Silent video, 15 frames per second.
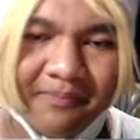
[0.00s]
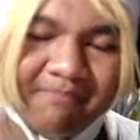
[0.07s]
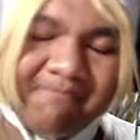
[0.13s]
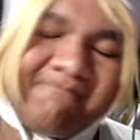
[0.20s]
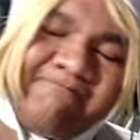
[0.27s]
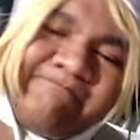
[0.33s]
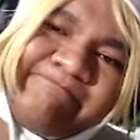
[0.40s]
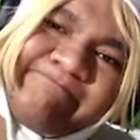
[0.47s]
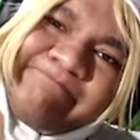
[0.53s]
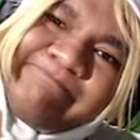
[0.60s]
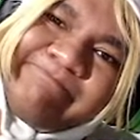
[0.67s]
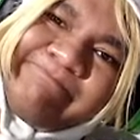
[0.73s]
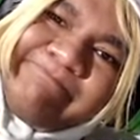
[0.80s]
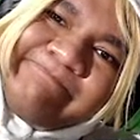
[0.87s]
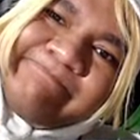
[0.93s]

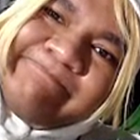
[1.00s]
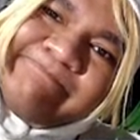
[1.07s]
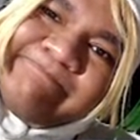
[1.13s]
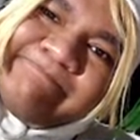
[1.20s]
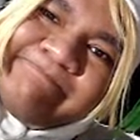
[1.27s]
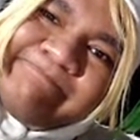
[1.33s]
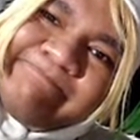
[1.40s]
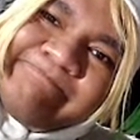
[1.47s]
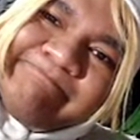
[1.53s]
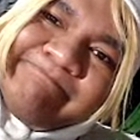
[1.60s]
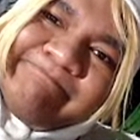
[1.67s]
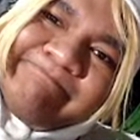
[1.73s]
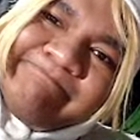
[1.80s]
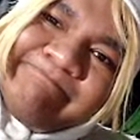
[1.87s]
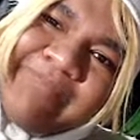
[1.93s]

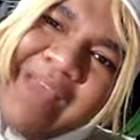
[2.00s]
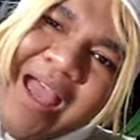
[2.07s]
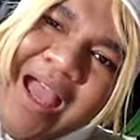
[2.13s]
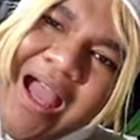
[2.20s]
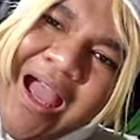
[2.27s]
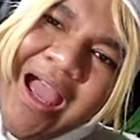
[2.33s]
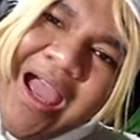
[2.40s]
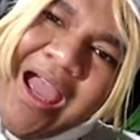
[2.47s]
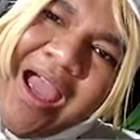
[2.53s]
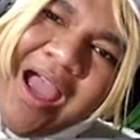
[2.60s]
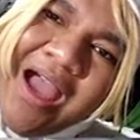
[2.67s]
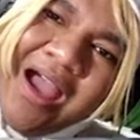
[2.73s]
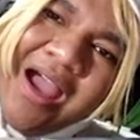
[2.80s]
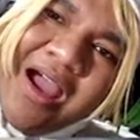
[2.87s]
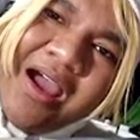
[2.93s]

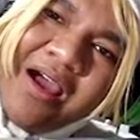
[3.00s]
(no one is talking)